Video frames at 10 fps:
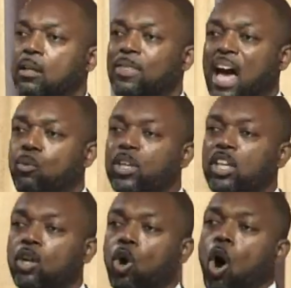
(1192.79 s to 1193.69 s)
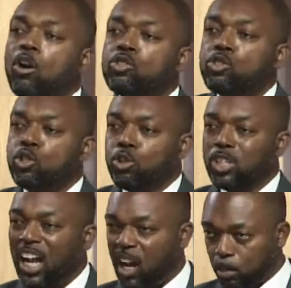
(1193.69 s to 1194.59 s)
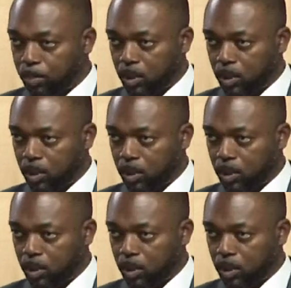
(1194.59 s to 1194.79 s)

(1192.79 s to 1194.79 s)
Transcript: that we conjured up.